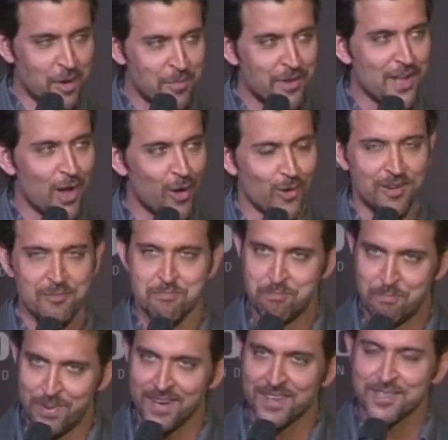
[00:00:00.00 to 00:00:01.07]
coming out
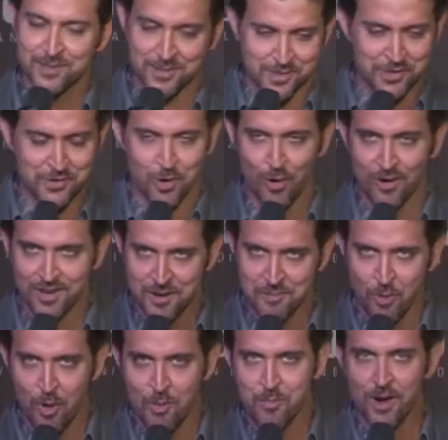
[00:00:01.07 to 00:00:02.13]
better, stronger,
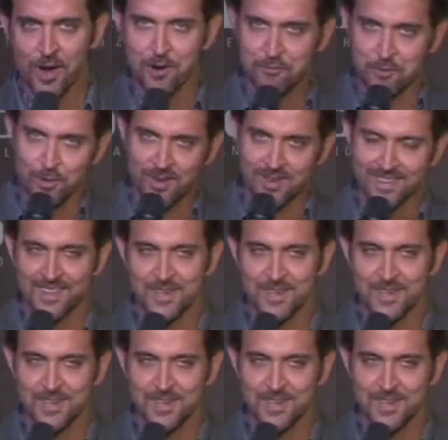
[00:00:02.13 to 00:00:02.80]
more powerful,